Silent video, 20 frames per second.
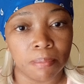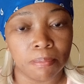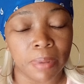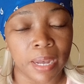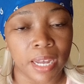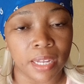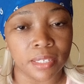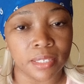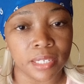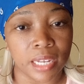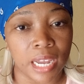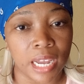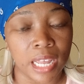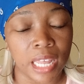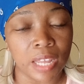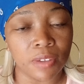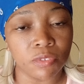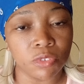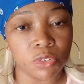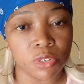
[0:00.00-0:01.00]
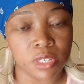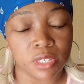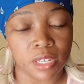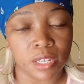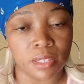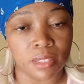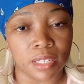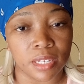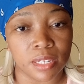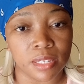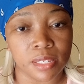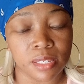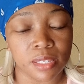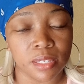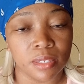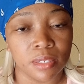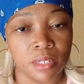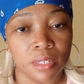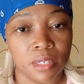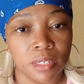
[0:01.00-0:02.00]
But I have to say this,
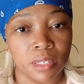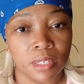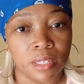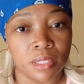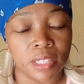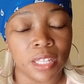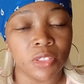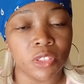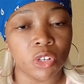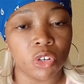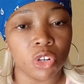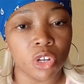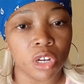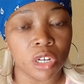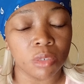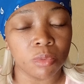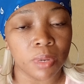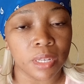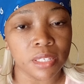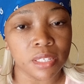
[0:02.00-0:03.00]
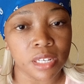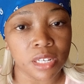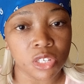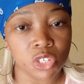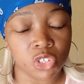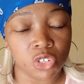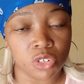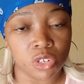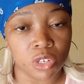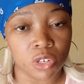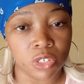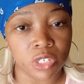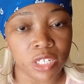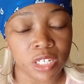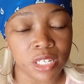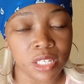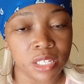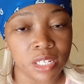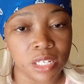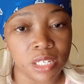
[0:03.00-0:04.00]
that the Lord wants us to know,
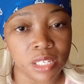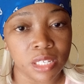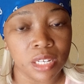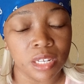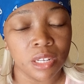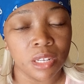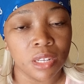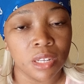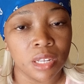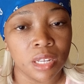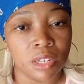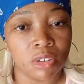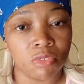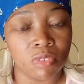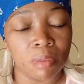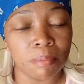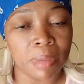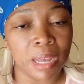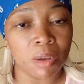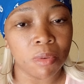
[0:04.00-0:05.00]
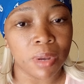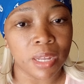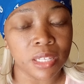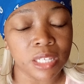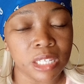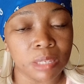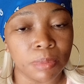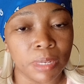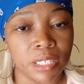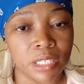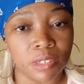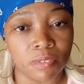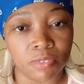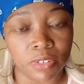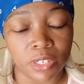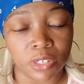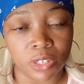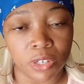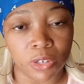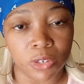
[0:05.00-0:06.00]
just as, remember I once made a
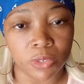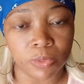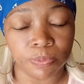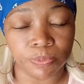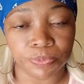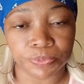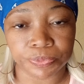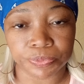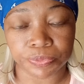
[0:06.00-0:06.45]
video